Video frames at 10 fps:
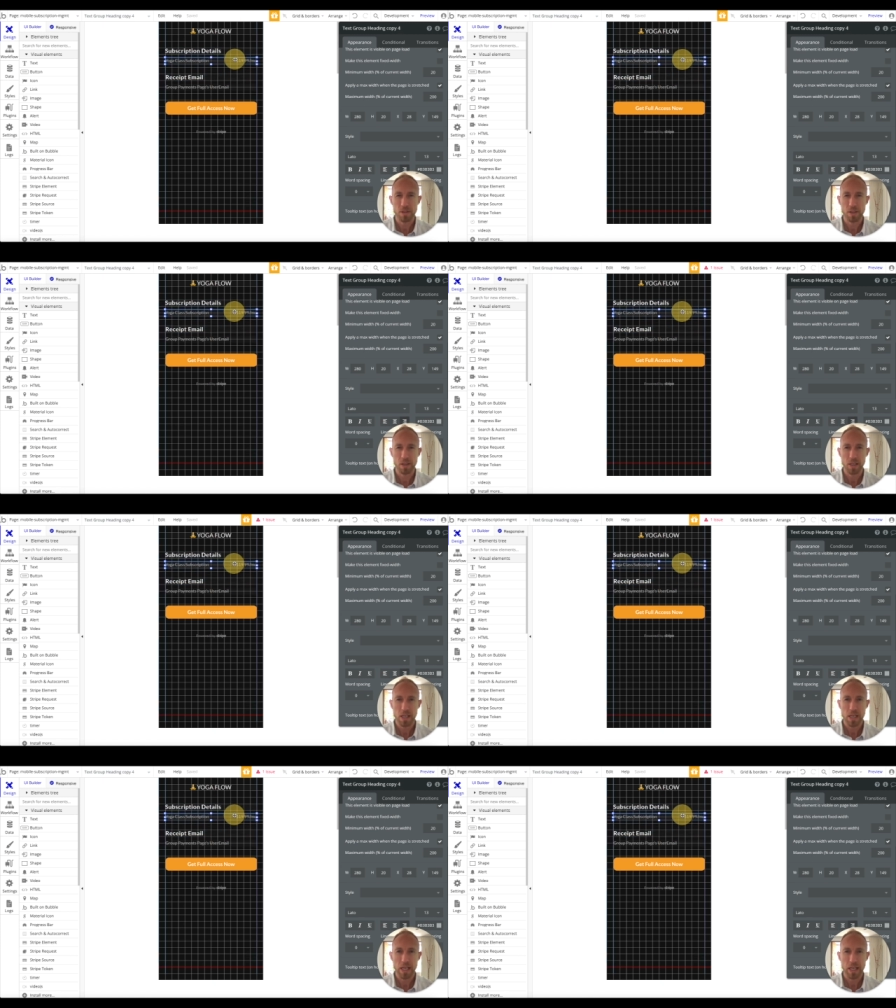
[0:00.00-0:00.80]
uh,
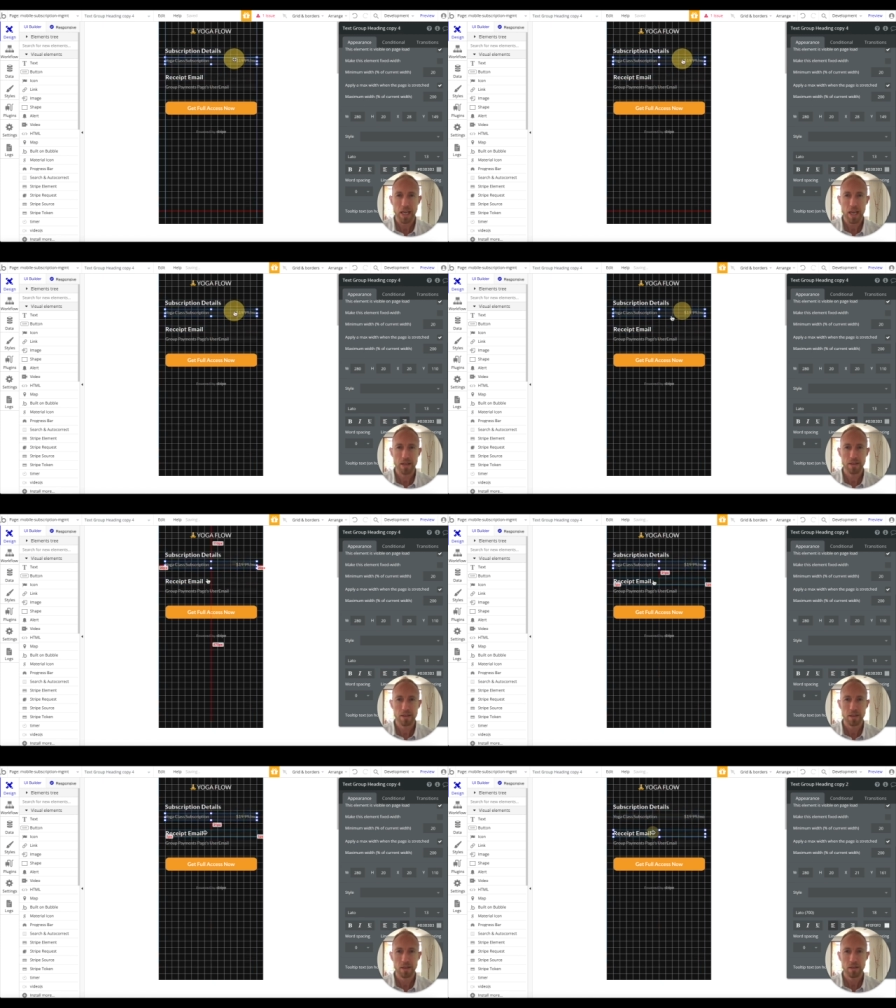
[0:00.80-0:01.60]
it can
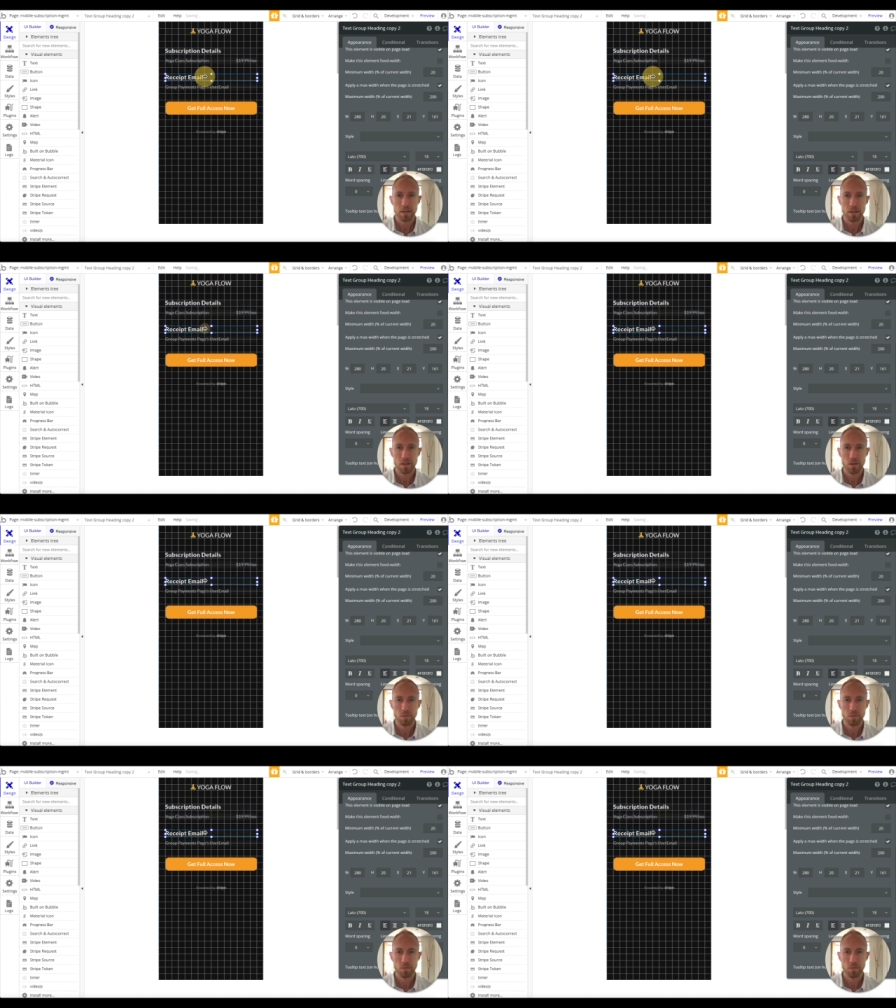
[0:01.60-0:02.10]
you know